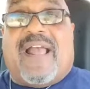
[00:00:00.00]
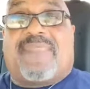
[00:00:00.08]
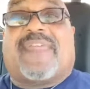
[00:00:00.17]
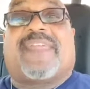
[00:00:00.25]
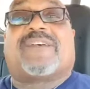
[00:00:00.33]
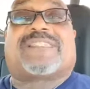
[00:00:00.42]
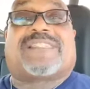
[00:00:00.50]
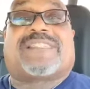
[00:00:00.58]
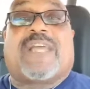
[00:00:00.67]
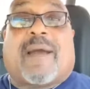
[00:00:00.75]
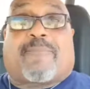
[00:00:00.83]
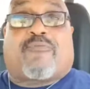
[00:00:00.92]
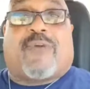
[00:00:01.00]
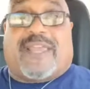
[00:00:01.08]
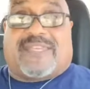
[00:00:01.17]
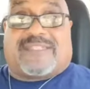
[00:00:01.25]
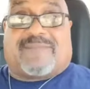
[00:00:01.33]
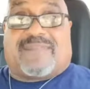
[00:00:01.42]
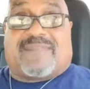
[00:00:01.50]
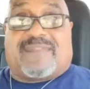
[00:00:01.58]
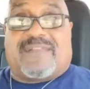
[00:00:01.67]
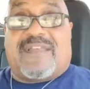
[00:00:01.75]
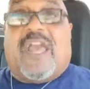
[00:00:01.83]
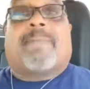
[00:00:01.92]
that he'll steal my praise.
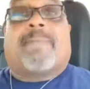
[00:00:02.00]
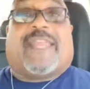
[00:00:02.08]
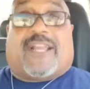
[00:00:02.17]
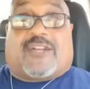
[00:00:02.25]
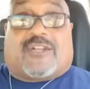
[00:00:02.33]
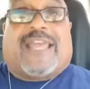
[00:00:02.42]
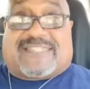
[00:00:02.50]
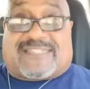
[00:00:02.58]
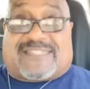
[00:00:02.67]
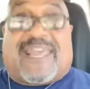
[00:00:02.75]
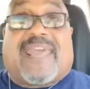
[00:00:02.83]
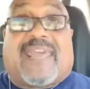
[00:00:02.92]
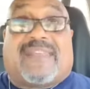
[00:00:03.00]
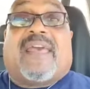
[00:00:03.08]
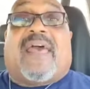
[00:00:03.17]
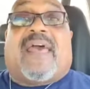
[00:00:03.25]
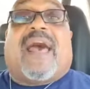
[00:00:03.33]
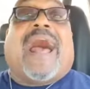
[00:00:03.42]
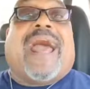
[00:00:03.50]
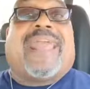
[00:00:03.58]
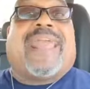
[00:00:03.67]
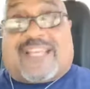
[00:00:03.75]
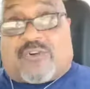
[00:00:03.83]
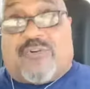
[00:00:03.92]
But instead,
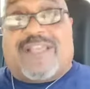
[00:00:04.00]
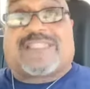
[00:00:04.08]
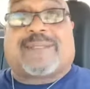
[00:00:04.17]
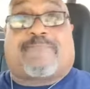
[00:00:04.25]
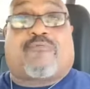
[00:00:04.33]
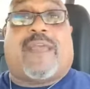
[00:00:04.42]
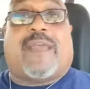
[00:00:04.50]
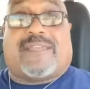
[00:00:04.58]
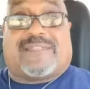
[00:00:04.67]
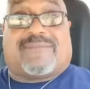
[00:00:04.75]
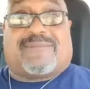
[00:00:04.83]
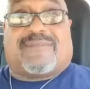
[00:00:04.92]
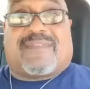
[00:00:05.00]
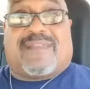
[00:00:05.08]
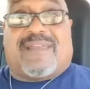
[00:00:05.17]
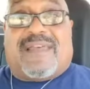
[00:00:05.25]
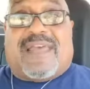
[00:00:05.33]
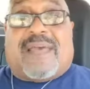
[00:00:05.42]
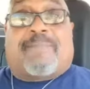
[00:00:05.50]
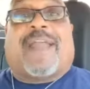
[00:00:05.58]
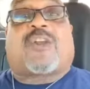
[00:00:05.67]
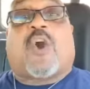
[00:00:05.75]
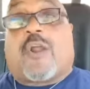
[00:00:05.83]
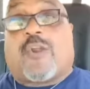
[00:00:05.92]
I increase the praise by
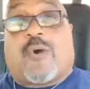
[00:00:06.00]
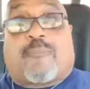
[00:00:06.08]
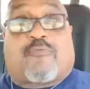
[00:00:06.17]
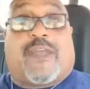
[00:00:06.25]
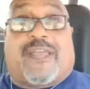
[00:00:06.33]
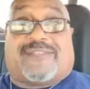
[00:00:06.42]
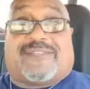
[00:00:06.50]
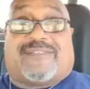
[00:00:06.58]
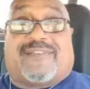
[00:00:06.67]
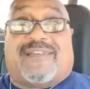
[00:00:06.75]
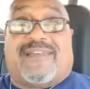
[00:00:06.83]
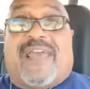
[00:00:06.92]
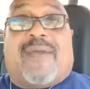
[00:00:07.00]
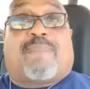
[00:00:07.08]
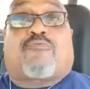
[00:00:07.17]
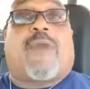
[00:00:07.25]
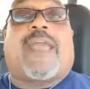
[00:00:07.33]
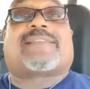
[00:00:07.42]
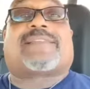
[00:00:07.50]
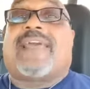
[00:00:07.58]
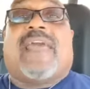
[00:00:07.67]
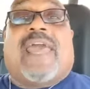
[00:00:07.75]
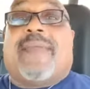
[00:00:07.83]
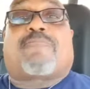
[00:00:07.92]
cardio praise. Praise like
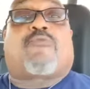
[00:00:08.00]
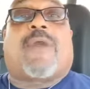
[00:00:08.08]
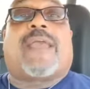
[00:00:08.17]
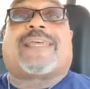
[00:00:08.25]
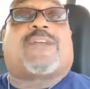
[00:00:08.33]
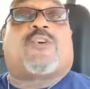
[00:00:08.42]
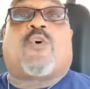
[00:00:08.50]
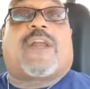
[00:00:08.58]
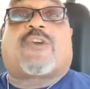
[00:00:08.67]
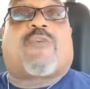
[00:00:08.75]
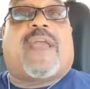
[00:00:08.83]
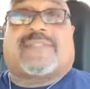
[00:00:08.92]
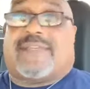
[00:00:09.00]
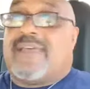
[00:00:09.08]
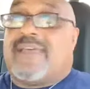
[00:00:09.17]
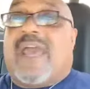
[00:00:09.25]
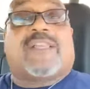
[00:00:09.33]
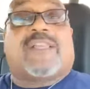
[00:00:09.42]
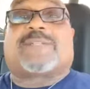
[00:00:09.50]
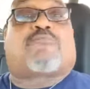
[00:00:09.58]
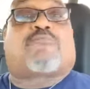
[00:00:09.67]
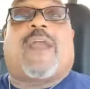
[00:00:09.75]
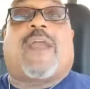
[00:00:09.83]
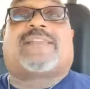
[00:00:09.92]
you're going crazy. Just
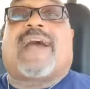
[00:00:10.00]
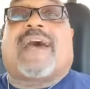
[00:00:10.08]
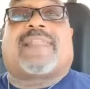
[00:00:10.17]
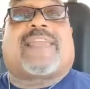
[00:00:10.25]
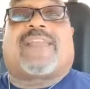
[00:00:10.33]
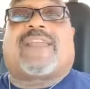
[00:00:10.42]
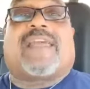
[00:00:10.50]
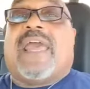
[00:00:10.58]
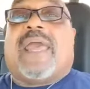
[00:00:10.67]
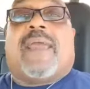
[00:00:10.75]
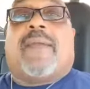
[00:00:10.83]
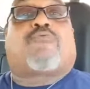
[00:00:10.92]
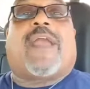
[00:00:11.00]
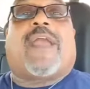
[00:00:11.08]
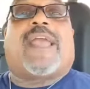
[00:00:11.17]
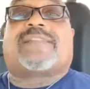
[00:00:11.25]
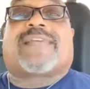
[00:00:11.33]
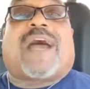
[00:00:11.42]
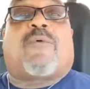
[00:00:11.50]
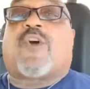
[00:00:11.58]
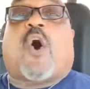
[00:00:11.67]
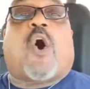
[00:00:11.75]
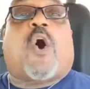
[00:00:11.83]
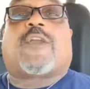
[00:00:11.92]
praise God like you. Praise God with
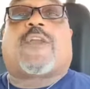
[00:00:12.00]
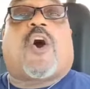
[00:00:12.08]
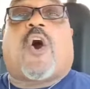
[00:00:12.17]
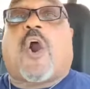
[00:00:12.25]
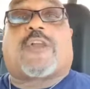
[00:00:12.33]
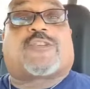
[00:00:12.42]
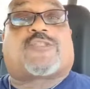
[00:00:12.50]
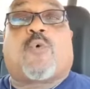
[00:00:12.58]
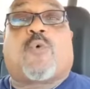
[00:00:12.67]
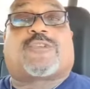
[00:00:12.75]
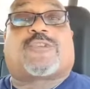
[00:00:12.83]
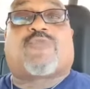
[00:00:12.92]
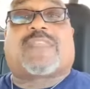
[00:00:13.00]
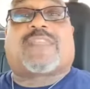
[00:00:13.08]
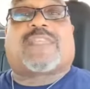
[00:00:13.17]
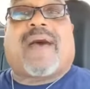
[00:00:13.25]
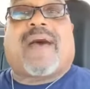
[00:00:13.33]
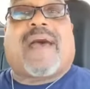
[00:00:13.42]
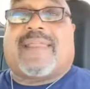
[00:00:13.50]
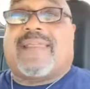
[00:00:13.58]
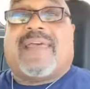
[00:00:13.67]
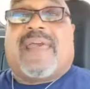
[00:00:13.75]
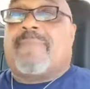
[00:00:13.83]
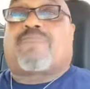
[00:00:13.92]
all your heart, soul, strength, and mind.
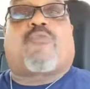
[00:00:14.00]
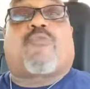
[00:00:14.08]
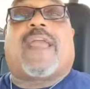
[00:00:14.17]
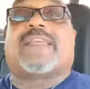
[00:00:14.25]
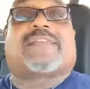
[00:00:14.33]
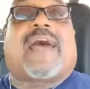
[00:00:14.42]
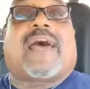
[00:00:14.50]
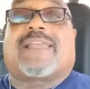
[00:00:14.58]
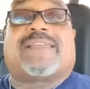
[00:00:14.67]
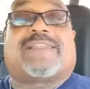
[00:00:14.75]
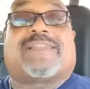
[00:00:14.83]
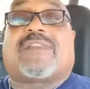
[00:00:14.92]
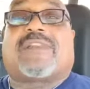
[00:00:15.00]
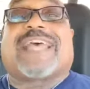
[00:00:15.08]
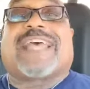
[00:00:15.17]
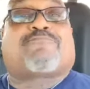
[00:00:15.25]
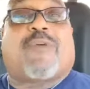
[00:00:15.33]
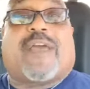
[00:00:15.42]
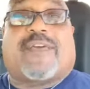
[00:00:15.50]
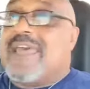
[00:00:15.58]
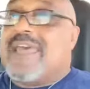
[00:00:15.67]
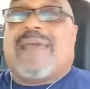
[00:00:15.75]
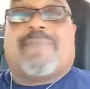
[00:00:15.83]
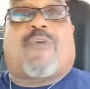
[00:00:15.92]
Praise God like it's your last breath.
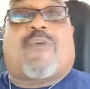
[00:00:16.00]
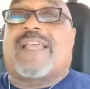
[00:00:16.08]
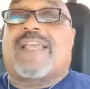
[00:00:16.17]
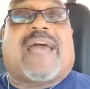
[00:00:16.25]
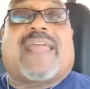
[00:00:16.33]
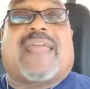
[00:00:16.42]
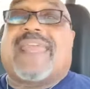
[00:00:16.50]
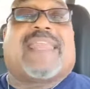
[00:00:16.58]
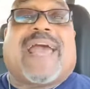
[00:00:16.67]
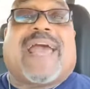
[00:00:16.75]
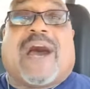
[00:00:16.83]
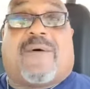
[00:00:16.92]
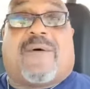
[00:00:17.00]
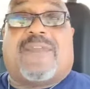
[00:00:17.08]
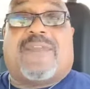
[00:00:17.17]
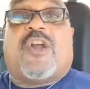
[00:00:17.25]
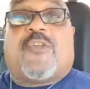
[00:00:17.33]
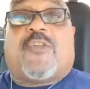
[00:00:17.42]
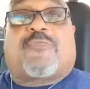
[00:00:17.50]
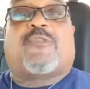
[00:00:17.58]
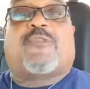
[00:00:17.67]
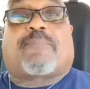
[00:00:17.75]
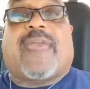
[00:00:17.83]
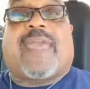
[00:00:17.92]
Praise God anyhow, through
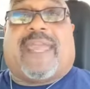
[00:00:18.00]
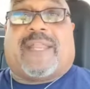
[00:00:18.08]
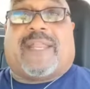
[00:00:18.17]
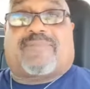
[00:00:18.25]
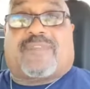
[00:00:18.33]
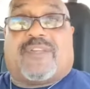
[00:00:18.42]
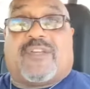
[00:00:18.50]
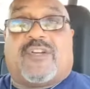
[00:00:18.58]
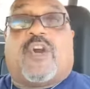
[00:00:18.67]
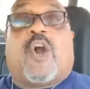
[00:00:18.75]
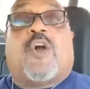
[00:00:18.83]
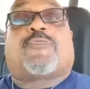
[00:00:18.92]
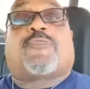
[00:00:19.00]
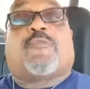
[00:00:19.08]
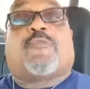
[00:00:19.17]
the pain, through the